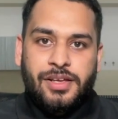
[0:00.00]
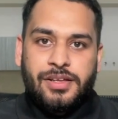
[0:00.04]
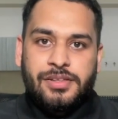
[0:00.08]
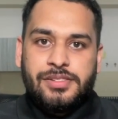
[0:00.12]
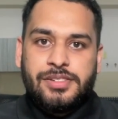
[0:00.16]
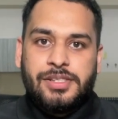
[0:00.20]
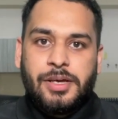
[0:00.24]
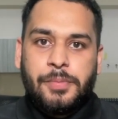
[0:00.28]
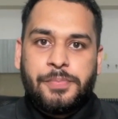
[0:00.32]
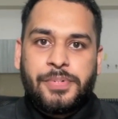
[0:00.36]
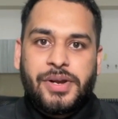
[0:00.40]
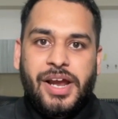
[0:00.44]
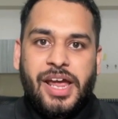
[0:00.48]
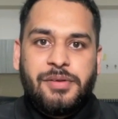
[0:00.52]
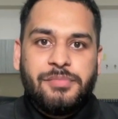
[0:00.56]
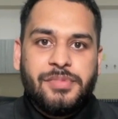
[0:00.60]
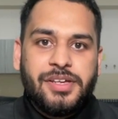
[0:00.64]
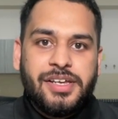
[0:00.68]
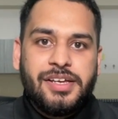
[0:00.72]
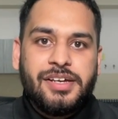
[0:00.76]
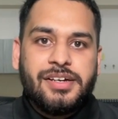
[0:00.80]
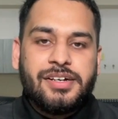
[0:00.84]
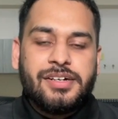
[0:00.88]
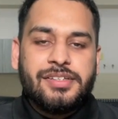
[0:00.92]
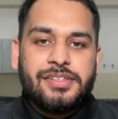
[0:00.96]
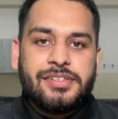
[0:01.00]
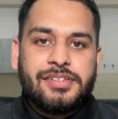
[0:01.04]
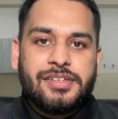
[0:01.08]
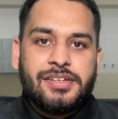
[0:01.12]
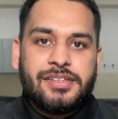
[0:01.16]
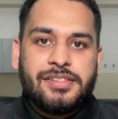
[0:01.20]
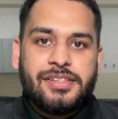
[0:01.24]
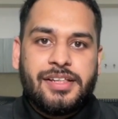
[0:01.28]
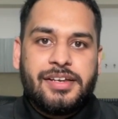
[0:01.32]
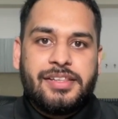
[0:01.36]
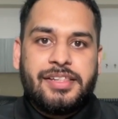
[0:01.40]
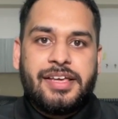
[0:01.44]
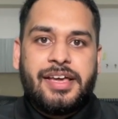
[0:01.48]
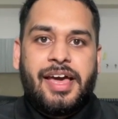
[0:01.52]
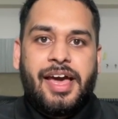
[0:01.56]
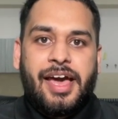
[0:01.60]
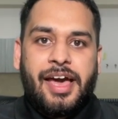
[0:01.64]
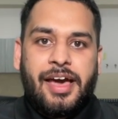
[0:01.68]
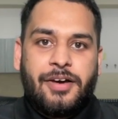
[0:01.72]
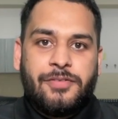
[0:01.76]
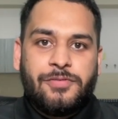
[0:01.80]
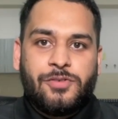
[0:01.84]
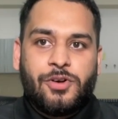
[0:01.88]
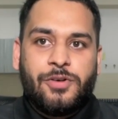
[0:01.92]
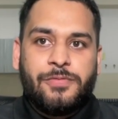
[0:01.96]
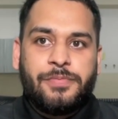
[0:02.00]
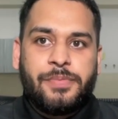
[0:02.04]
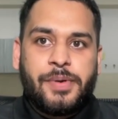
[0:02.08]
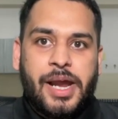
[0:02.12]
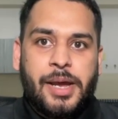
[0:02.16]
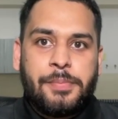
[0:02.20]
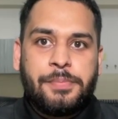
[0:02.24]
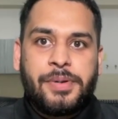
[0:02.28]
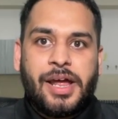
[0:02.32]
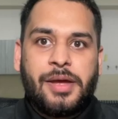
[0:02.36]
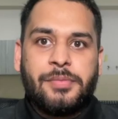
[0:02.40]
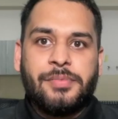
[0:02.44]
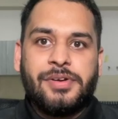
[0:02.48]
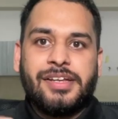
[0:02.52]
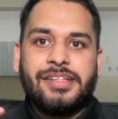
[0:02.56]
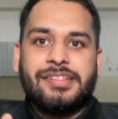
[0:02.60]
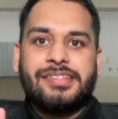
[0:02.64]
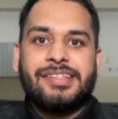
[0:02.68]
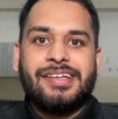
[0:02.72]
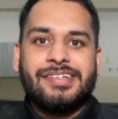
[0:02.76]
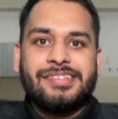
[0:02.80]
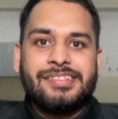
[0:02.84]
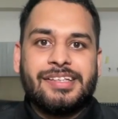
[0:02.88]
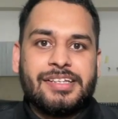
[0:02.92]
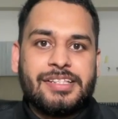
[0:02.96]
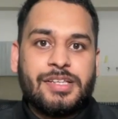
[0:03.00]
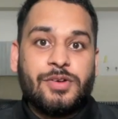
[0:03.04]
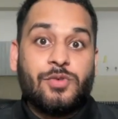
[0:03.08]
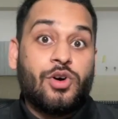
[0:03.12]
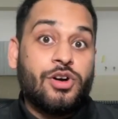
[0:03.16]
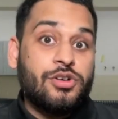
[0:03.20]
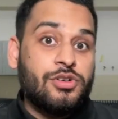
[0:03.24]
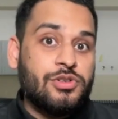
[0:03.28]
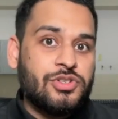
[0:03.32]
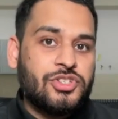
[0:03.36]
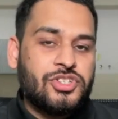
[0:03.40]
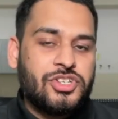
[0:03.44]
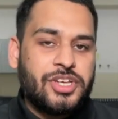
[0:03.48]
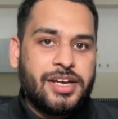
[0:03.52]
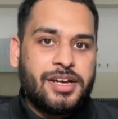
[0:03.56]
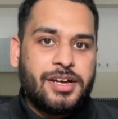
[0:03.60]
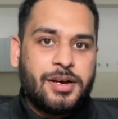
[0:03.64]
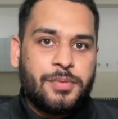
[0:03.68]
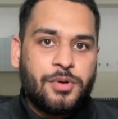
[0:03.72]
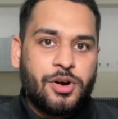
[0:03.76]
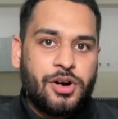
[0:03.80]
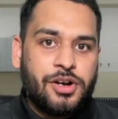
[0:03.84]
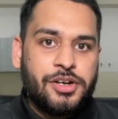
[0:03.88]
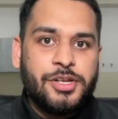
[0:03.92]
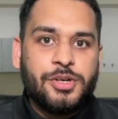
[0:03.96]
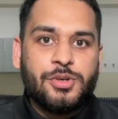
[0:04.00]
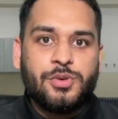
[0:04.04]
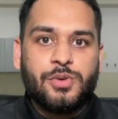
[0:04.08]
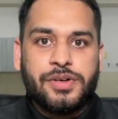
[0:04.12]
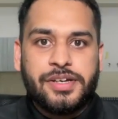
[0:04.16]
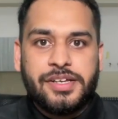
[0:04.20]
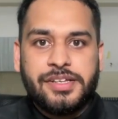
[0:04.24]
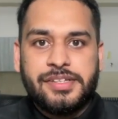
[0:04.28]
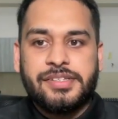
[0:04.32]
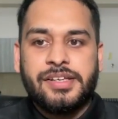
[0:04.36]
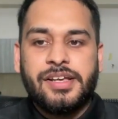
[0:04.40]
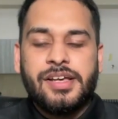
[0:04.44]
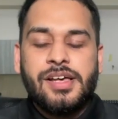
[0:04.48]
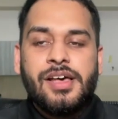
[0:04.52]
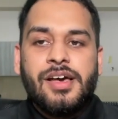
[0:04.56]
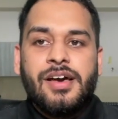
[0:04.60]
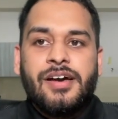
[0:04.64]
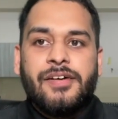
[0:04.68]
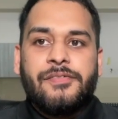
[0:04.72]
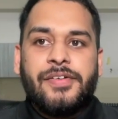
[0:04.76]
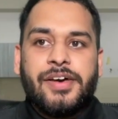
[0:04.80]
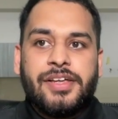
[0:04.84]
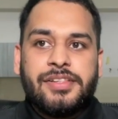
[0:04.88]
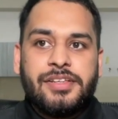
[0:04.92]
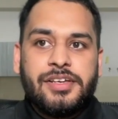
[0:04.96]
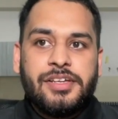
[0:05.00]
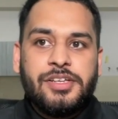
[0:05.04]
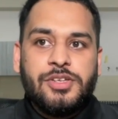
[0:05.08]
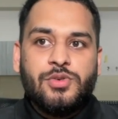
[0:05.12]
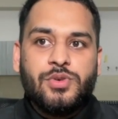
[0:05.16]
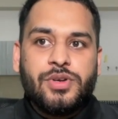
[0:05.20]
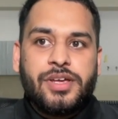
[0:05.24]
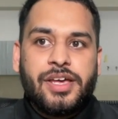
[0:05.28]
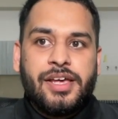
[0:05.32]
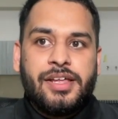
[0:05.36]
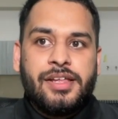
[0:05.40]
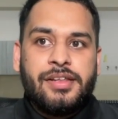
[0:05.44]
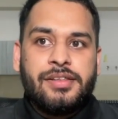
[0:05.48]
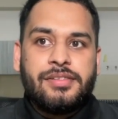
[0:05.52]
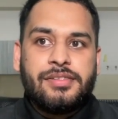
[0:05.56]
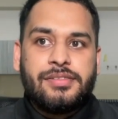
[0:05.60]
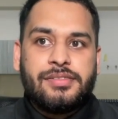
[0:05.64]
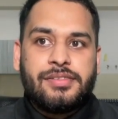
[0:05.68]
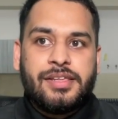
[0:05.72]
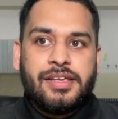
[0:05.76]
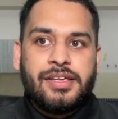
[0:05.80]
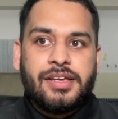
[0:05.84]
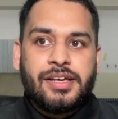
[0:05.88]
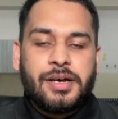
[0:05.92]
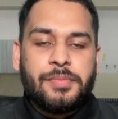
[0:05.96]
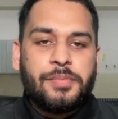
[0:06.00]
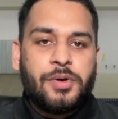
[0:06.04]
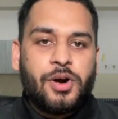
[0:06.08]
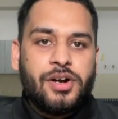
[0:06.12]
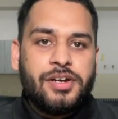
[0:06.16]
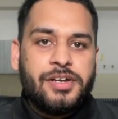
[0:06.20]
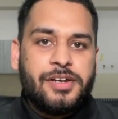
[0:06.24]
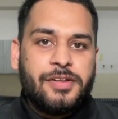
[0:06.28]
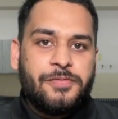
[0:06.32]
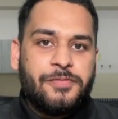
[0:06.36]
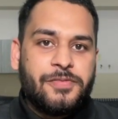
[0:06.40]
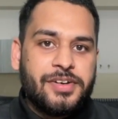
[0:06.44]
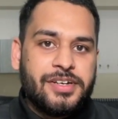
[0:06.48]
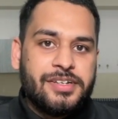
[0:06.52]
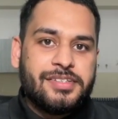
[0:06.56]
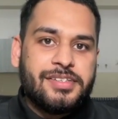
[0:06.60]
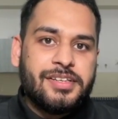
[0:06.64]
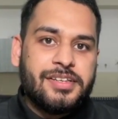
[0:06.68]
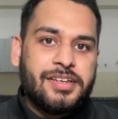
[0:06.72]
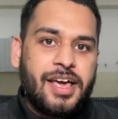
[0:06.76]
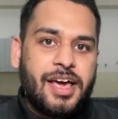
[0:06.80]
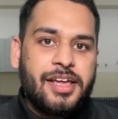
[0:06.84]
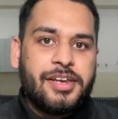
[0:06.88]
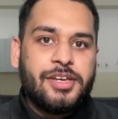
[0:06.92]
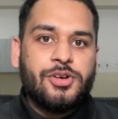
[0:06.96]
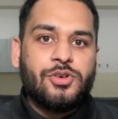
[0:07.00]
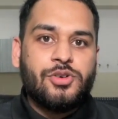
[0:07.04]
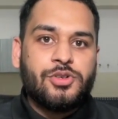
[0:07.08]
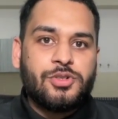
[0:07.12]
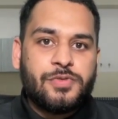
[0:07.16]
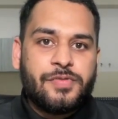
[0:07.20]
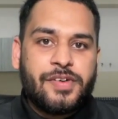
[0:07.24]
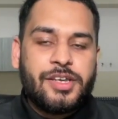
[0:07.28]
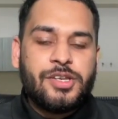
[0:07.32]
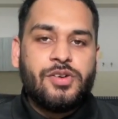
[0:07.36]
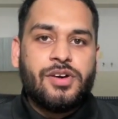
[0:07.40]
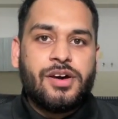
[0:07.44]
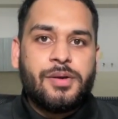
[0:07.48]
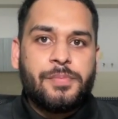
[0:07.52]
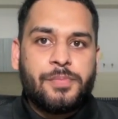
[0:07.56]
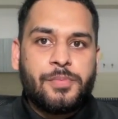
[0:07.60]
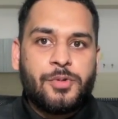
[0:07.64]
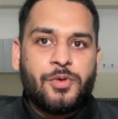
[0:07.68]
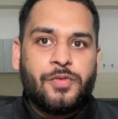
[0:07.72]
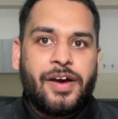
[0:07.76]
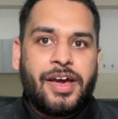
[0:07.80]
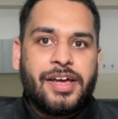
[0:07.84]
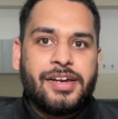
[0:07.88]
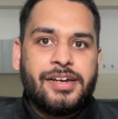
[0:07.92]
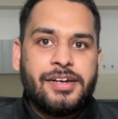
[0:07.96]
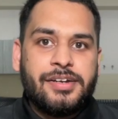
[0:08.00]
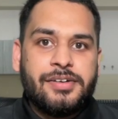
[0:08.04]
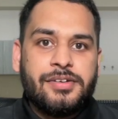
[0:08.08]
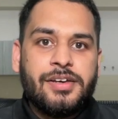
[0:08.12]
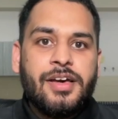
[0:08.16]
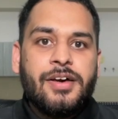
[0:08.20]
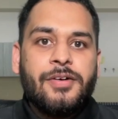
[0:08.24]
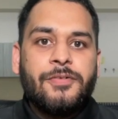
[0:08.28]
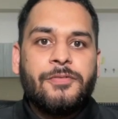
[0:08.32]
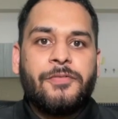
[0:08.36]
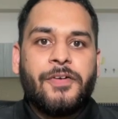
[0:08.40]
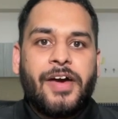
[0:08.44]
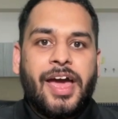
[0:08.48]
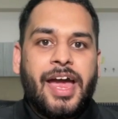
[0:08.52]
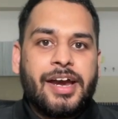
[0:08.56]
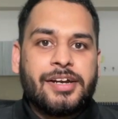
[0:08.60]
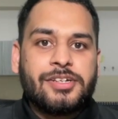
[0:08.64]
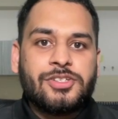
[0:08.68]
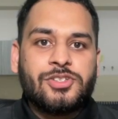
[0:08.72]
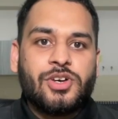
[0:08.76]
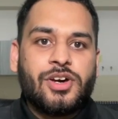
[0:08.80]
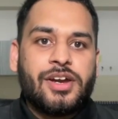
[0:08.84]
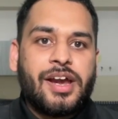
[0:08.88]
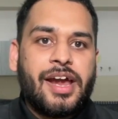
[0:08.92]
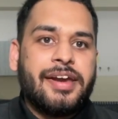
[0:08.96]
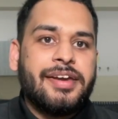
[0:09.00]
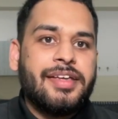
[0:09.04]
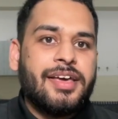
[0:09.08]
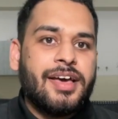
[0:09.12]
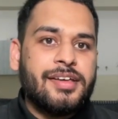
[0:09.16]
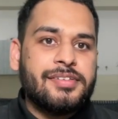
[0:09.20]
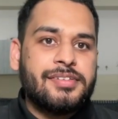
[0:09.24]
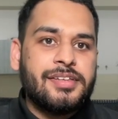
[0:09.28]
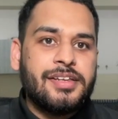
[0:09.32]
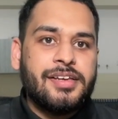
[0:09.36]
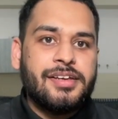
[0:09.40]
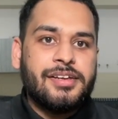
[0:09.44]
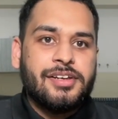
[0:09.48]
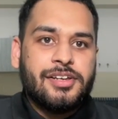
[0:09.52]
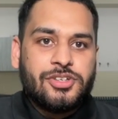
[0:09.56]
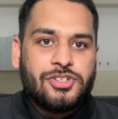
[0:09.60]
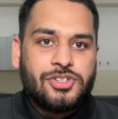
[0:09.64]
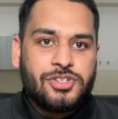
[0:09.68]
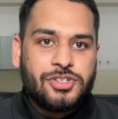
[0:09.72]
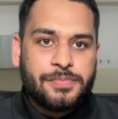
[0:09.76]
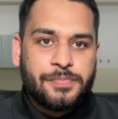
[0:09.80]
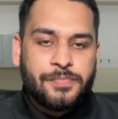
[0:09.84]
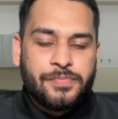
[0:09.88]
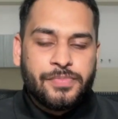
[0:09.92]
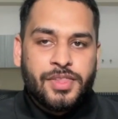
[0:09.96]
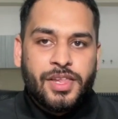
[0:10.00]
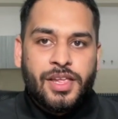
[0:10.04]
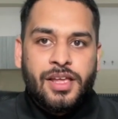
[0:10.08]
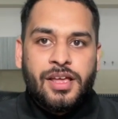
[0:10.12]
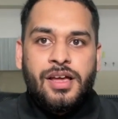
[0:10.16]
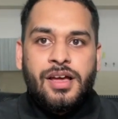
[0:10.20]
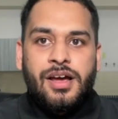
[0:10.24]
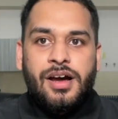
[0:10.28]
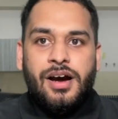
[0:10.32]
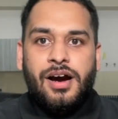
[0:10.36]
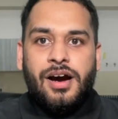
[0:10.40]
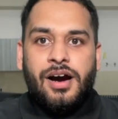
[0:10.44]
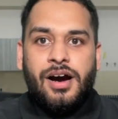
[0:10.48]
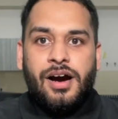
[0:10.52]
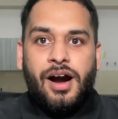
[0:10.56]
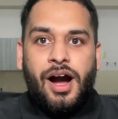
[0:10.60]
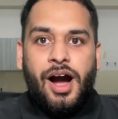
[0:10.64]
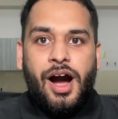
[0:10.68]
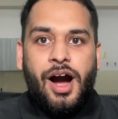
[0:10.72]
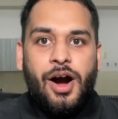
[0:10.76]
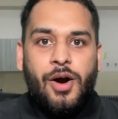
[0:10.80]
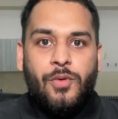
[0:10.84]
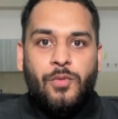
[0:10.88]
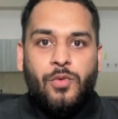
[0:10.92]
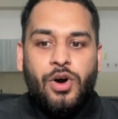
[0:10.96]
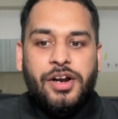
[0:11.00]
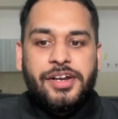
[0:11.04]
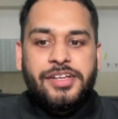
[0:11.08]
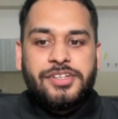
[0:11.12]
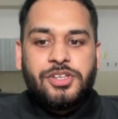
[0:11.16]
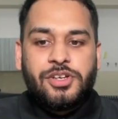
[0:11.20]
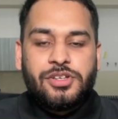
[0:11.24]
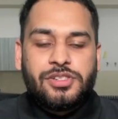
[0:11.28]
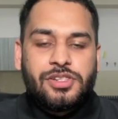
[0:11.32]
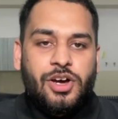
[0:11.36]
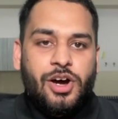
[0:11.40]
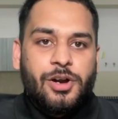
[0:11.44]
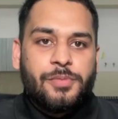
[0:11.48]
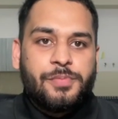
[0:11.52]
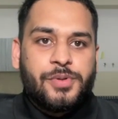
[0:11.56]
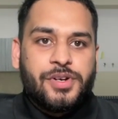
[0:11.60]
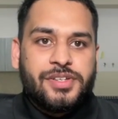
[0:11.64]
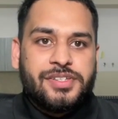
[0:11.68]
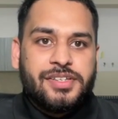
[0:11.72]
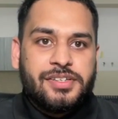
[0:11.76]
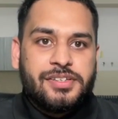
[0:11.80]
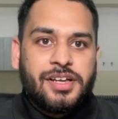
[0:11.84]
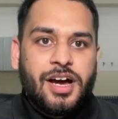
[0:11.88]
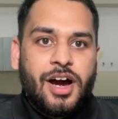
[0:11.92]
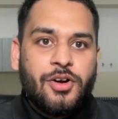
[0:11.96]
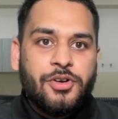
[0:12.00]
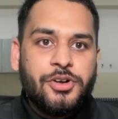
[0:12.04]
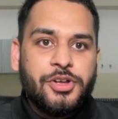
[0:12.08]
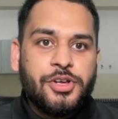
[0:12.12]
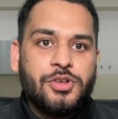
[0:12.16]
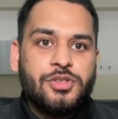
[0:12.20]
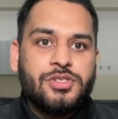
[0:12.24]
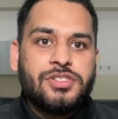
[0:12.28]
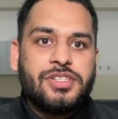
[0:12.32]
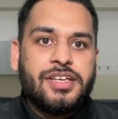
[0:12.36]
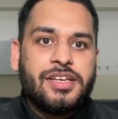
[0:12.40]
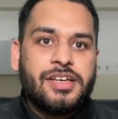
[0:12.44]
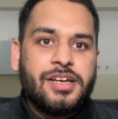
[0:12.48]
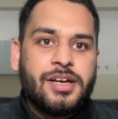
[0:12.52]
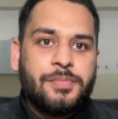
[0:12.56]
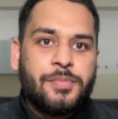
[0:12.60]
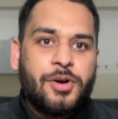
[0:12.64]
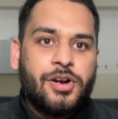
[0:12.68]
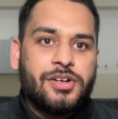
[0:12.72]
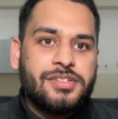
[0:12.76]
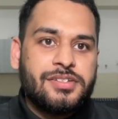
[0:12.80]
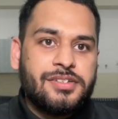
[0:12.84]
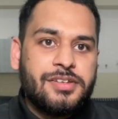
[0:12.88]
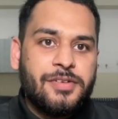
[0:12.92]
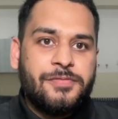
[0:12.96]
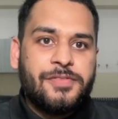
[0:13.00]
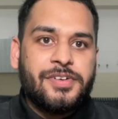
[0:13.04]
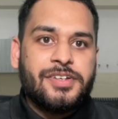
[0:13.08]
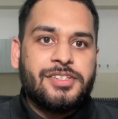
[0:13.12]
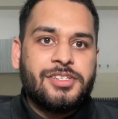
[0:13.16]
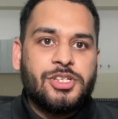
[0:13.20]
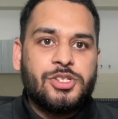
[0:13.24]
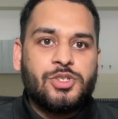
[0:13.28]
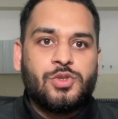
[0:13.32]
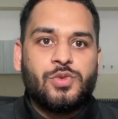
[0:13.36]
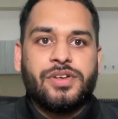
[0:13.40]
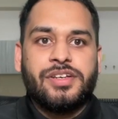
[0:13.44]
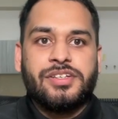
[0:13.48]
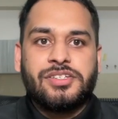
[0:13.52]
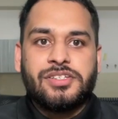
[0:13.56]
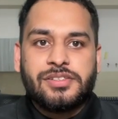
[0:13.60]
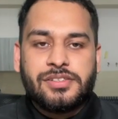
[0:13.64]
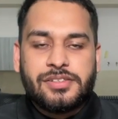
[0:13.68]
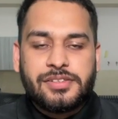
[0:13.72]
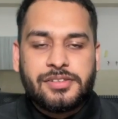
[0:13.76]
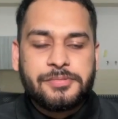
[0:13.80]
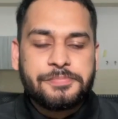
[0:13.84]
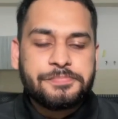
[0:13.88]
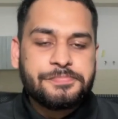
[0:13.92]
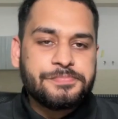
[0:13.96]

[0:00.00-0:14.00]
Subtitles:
The primary concern that they have, or primary thing that they want to check about you, is whether you can think about different scenarios when you are provided facts or ideas in English. What is your thought process? How do you think about different situations?